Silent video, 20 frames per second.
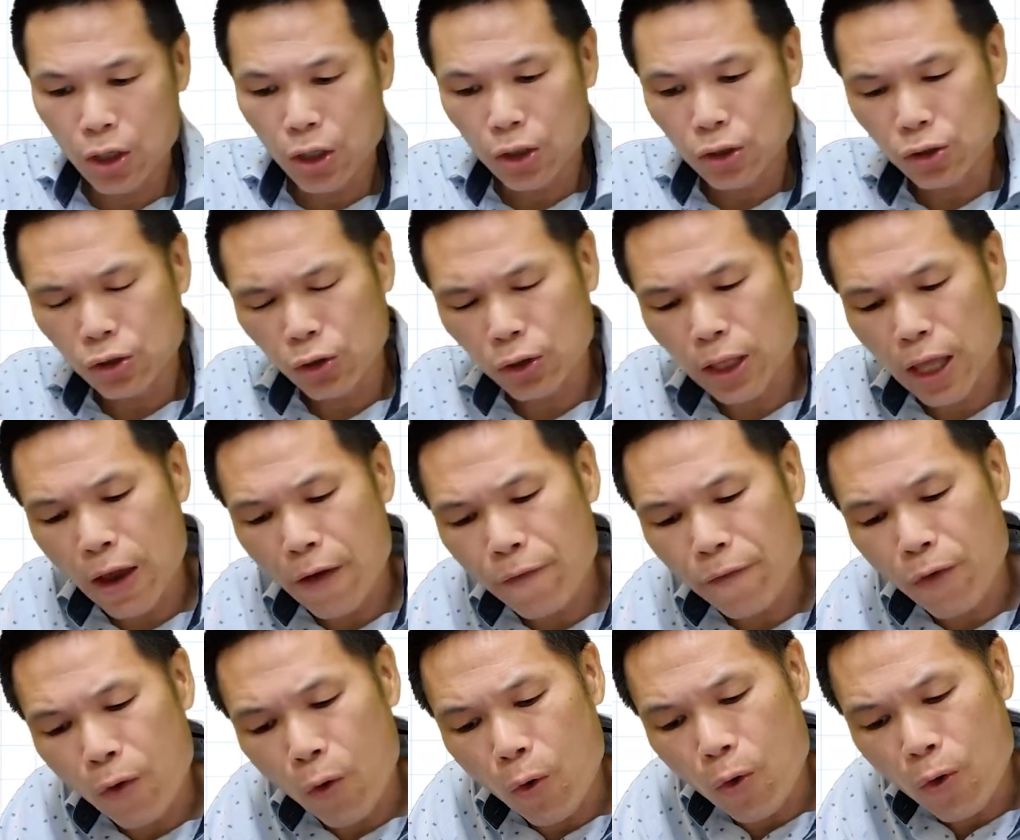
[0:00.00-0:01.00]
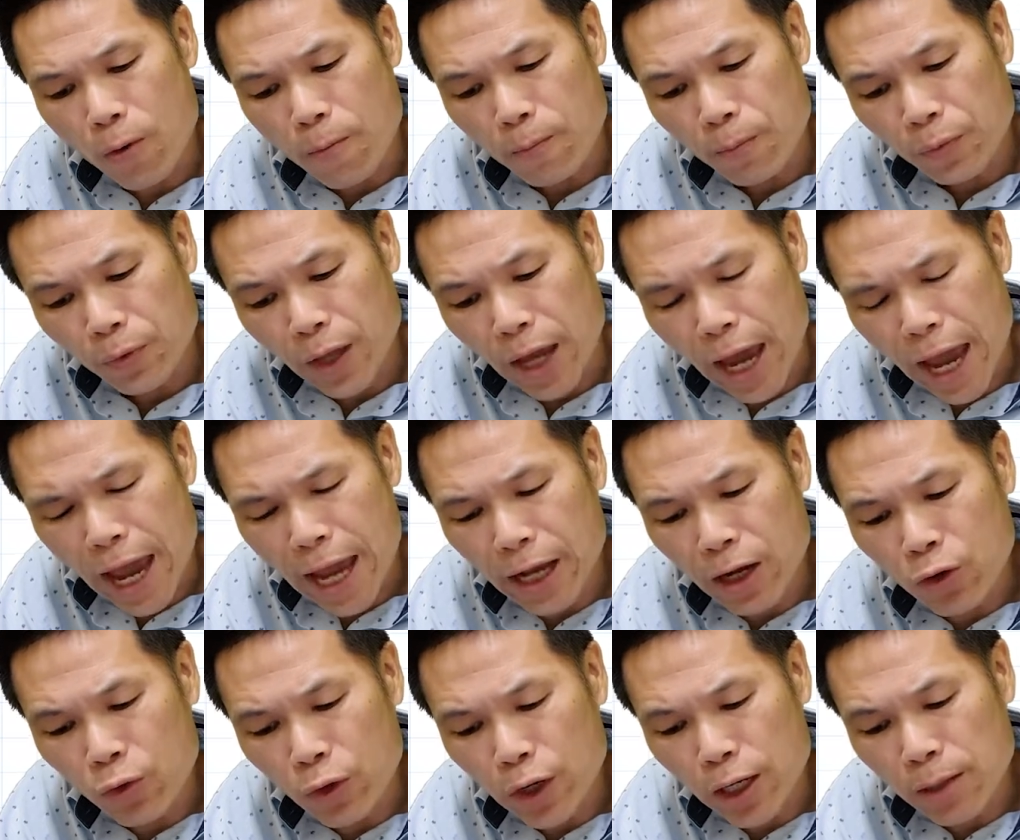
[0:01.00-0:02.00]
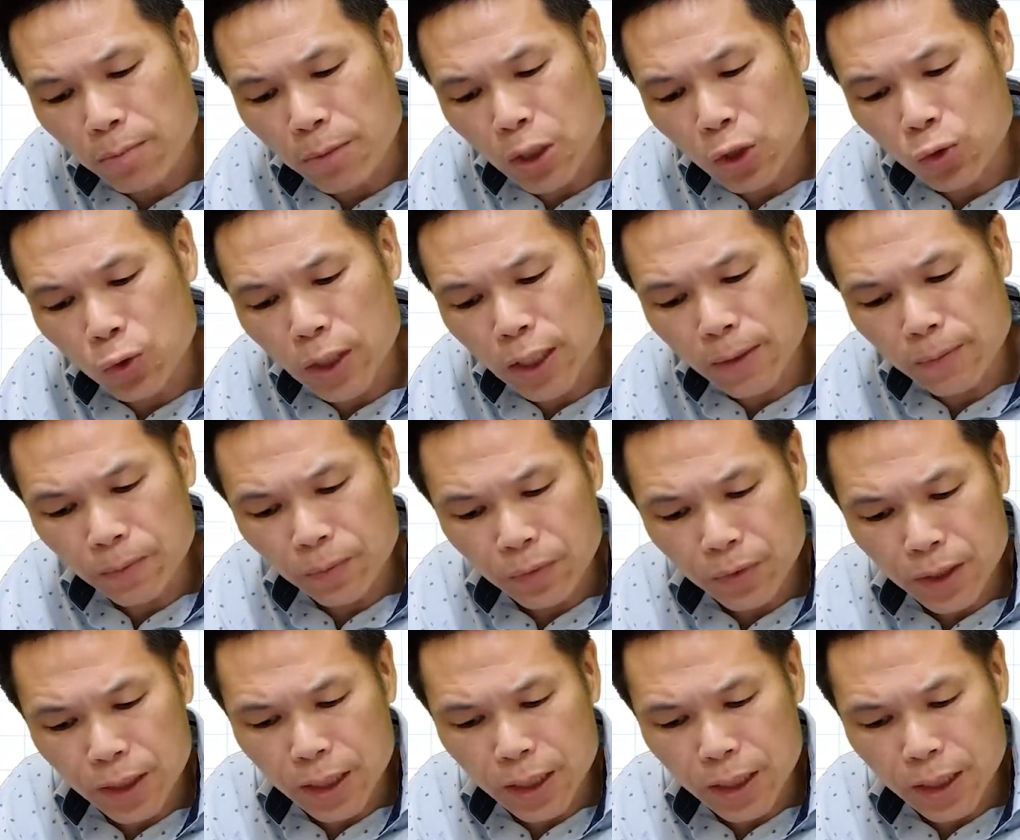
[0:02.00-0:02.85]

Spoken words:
so therefore the angle in between